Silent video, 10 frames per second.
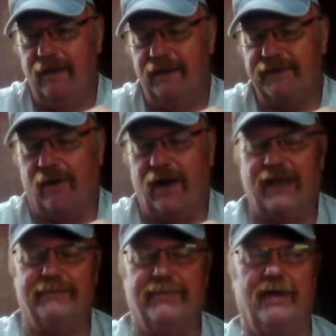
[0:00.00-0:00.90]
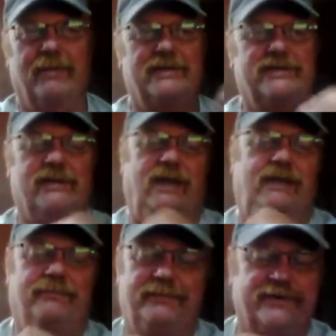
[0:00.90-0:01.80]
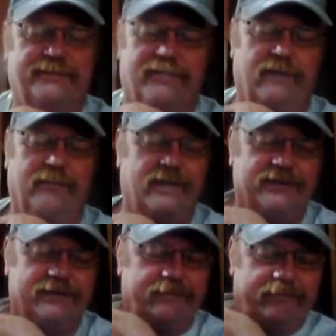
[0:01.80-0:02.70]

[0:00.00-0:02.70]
So I can just pretty much,